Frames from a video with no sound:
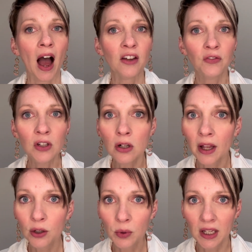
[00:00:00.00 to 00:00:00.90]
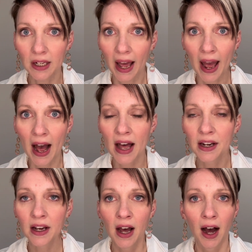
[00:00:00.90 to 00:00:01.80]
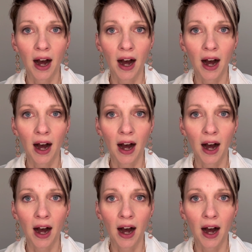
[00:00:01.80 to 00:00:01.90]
I feel like we can add